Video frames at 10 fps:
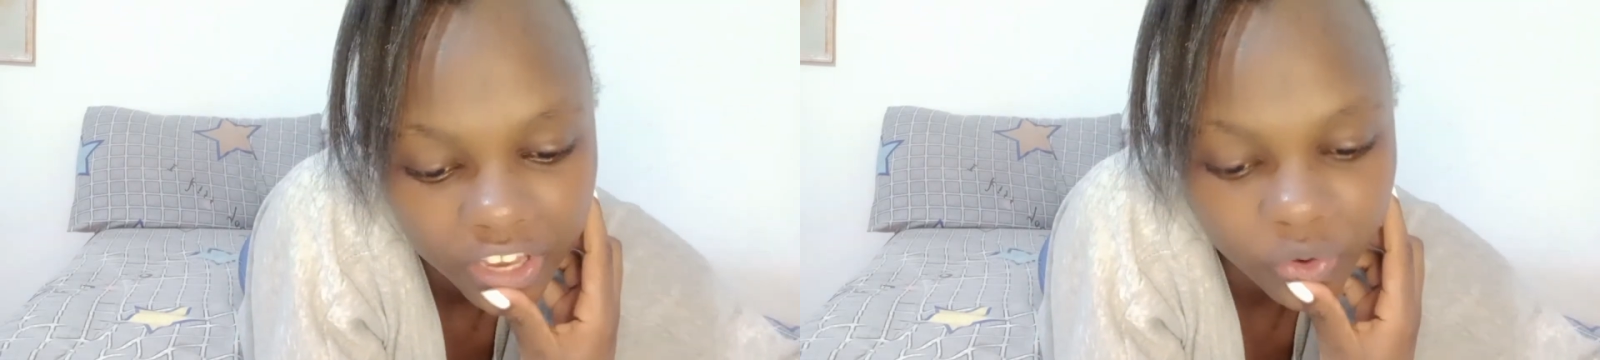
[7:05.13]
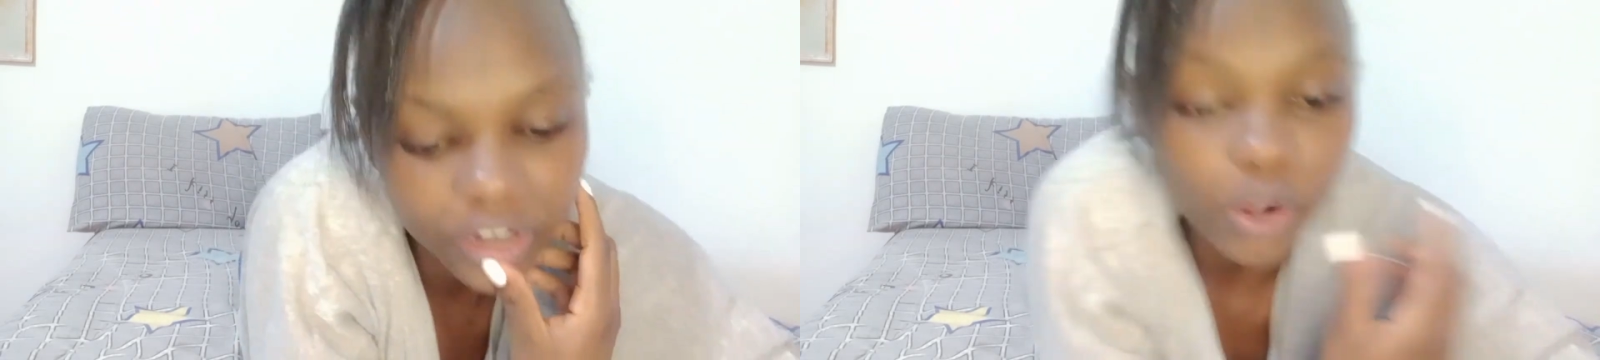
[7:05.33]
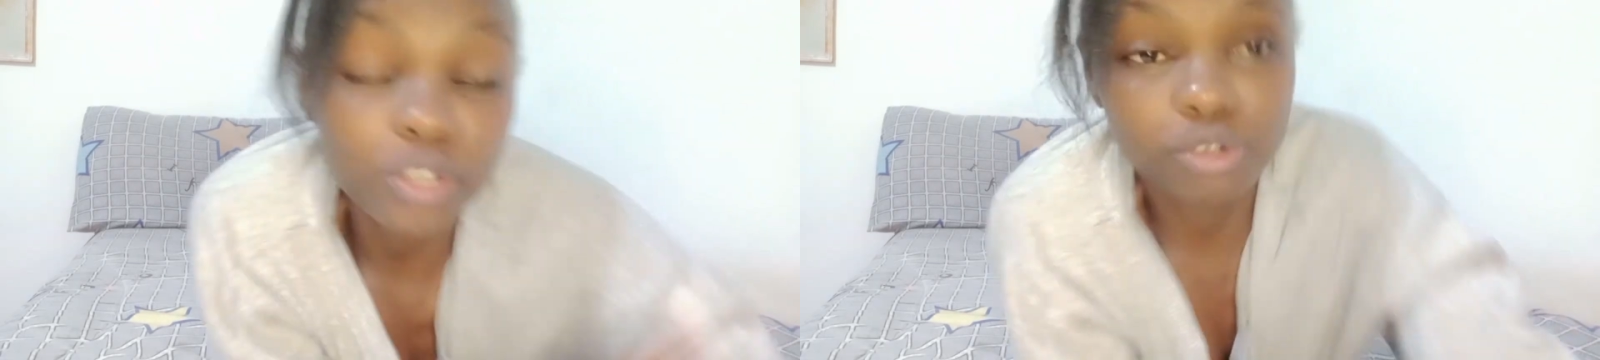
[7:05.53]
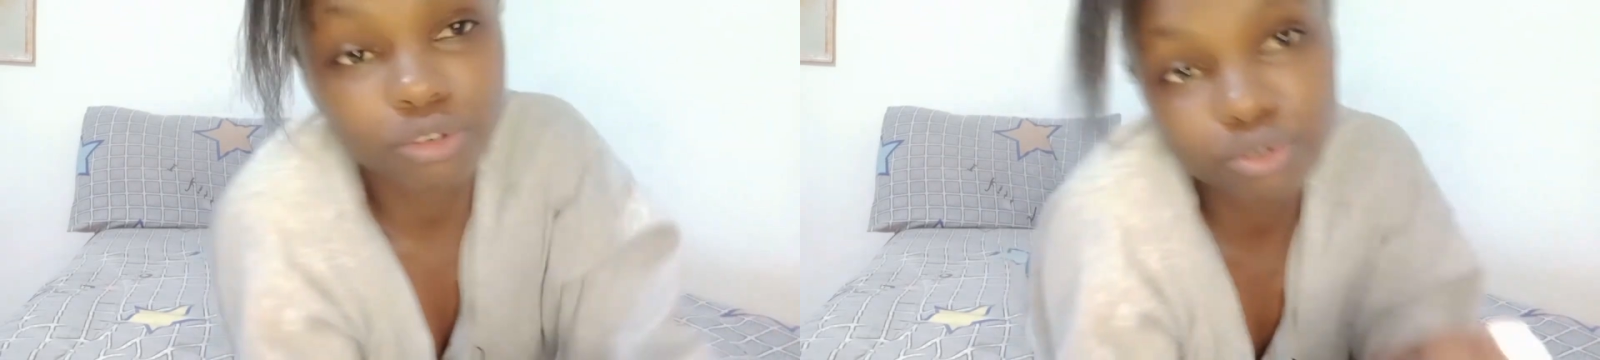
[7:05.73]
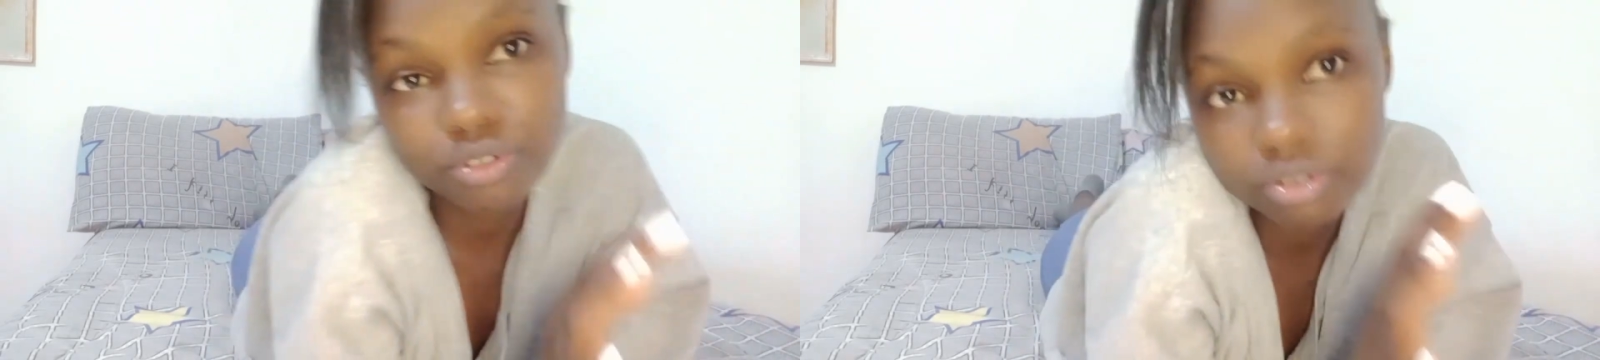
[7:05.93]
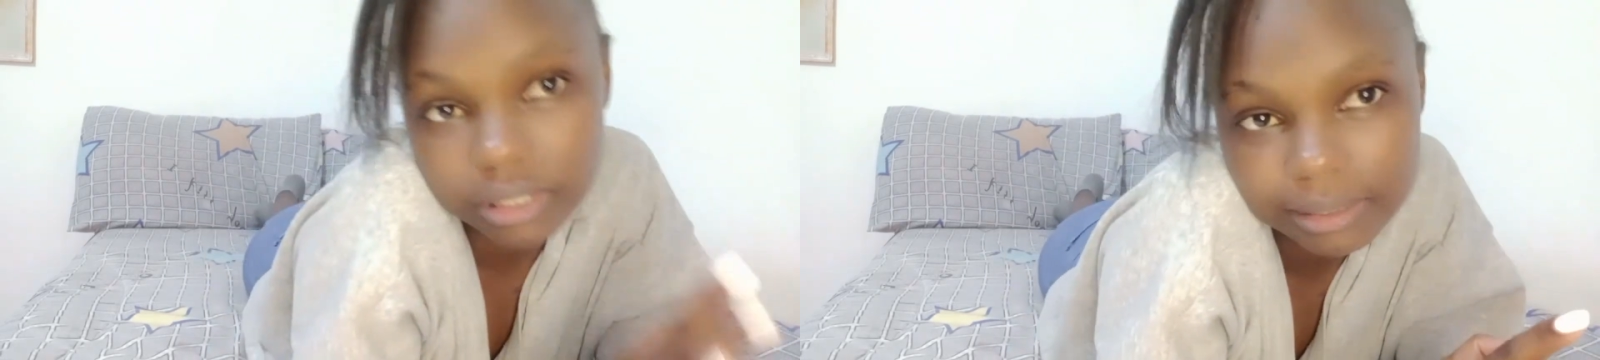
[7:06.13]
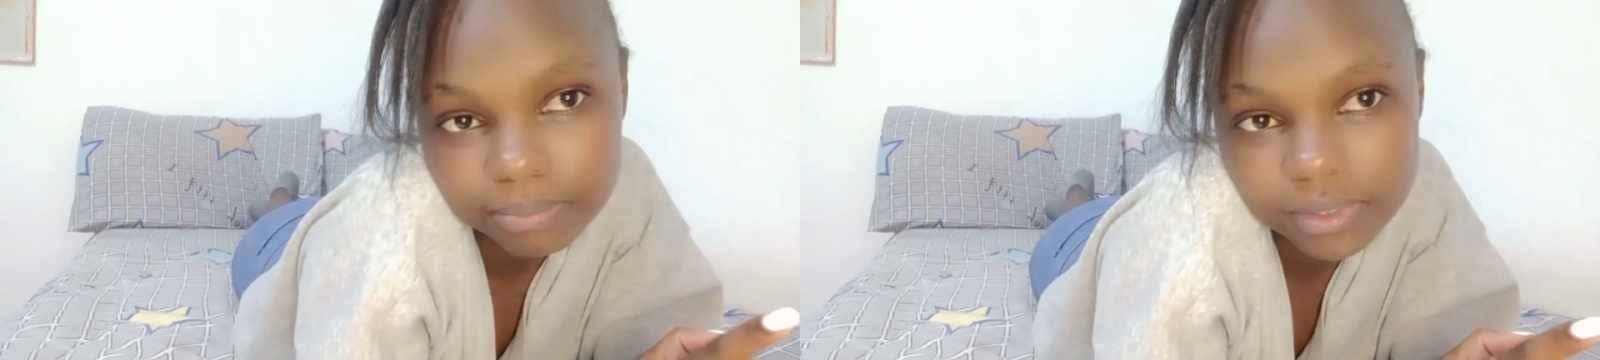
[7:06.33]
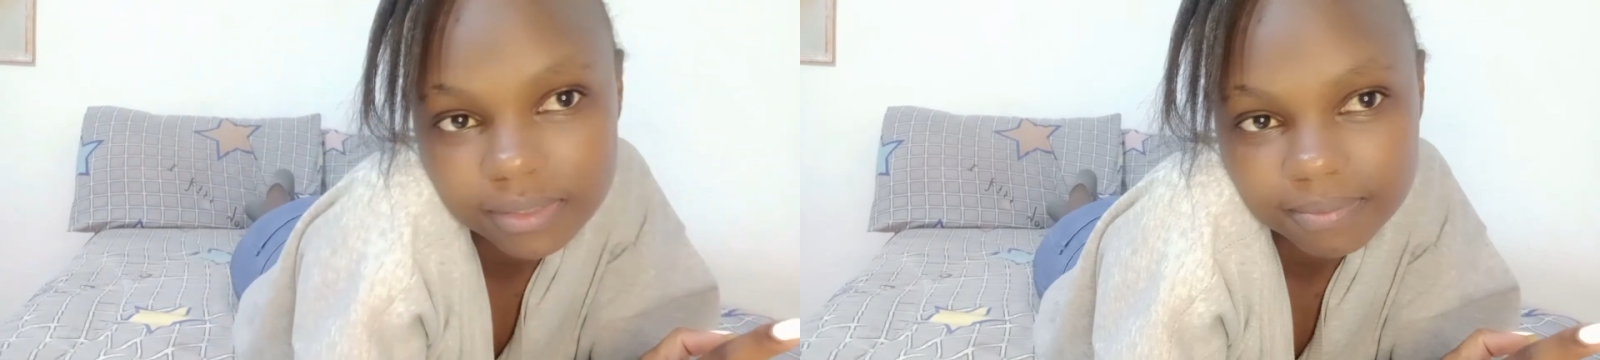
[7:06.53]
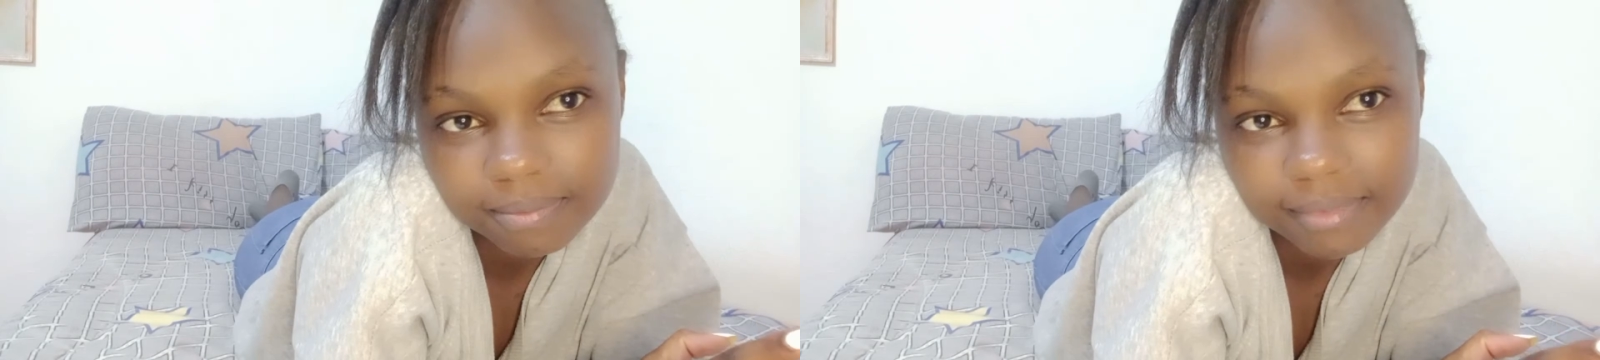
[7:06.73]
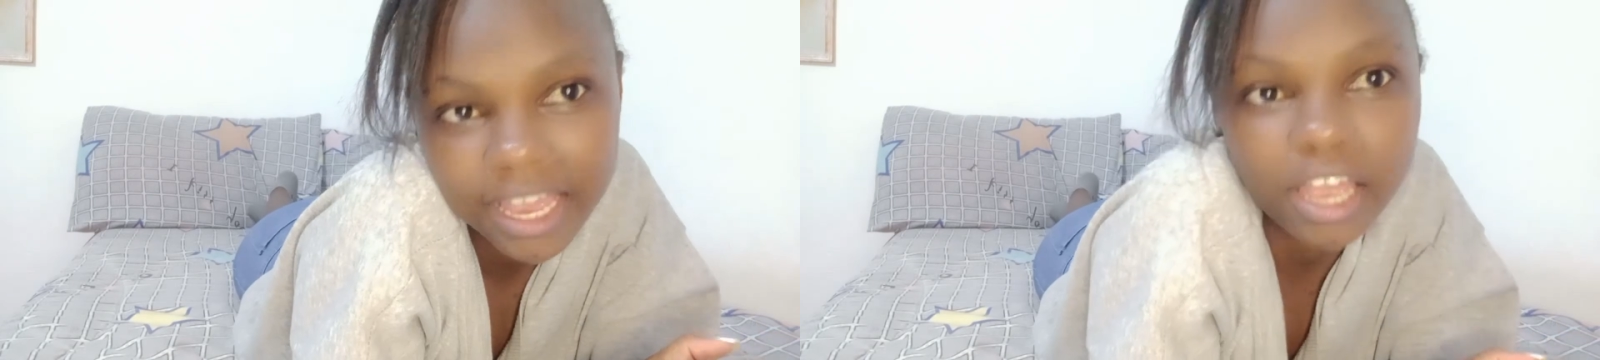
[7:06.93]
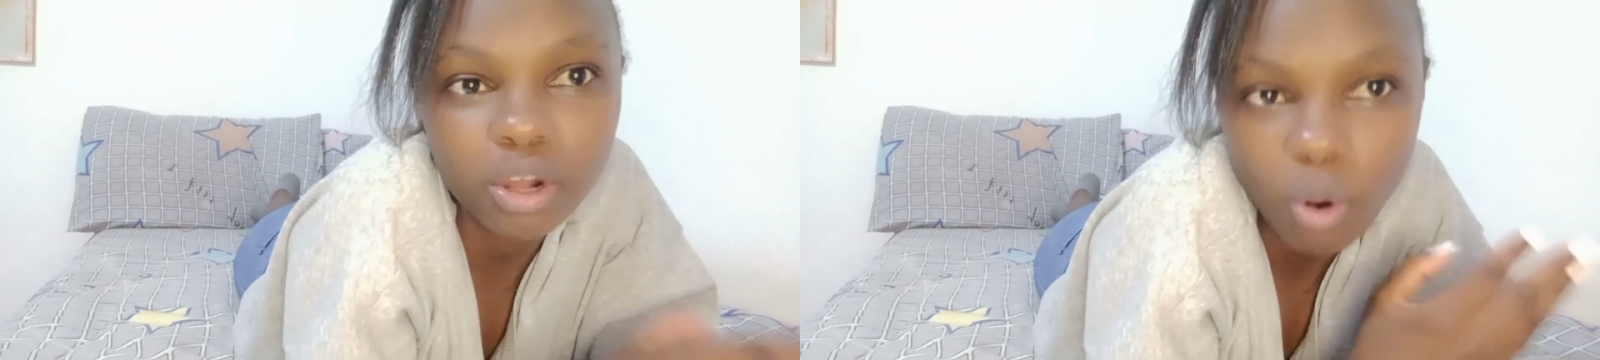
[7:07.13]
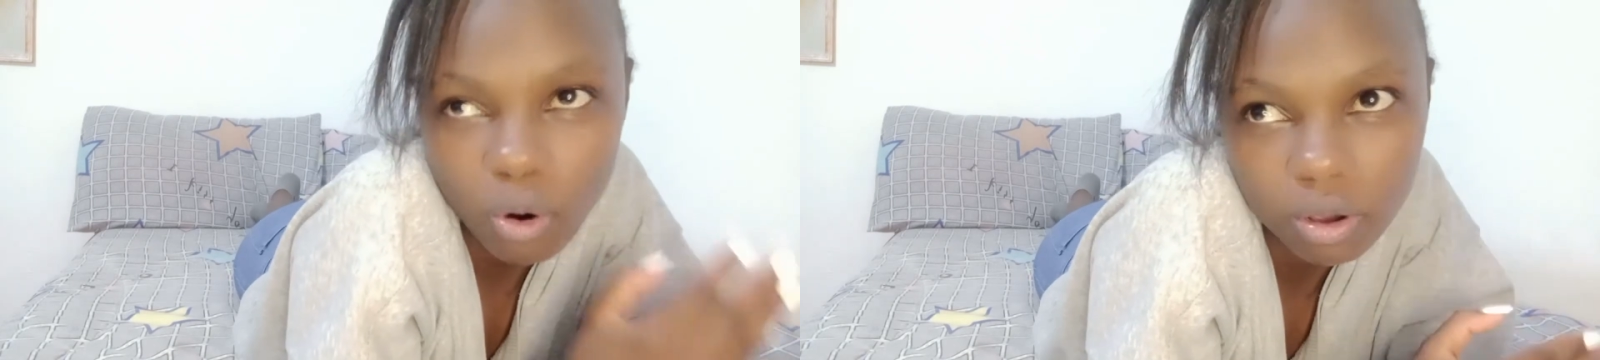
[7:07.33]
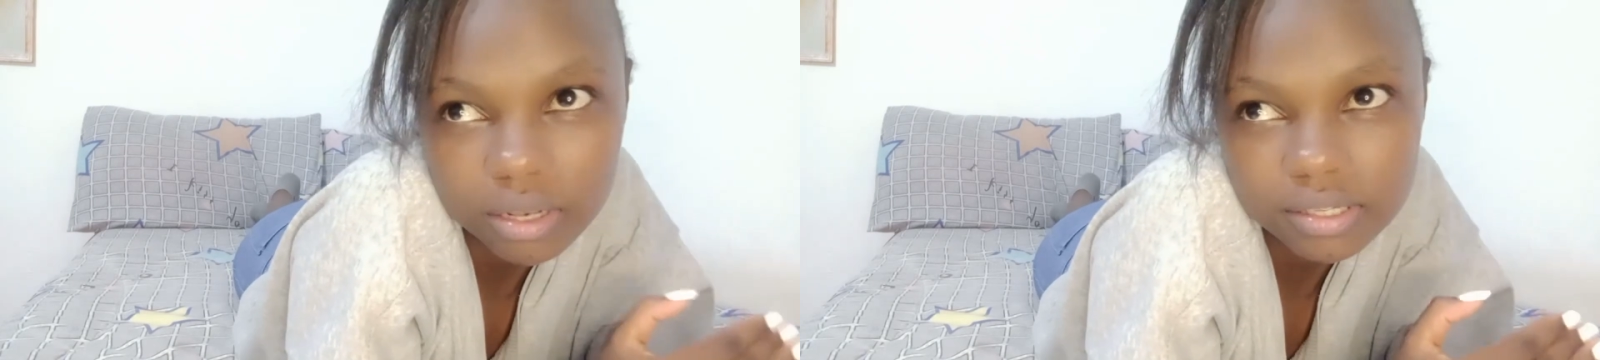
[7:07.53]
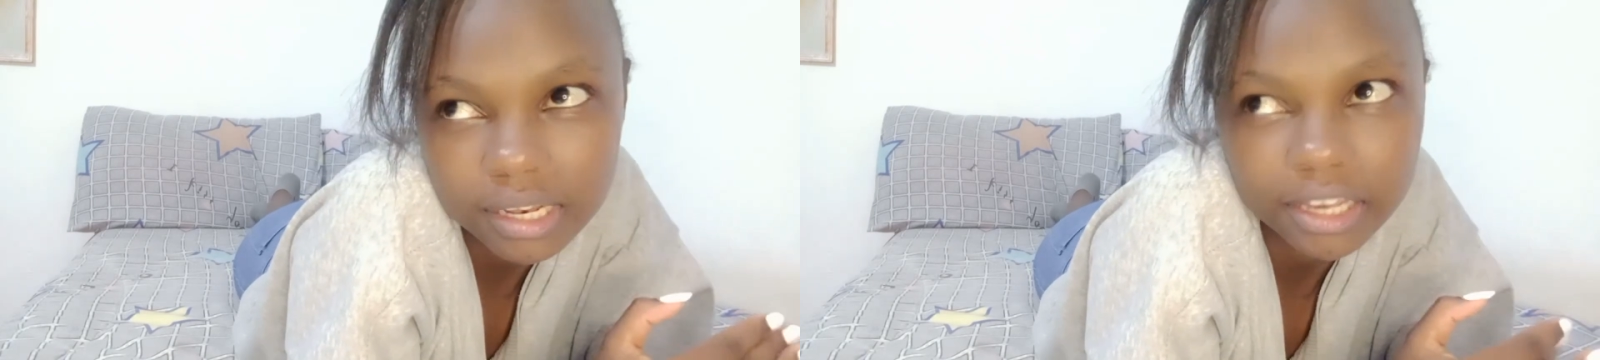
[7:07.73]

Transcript: You can also do trips and hauls,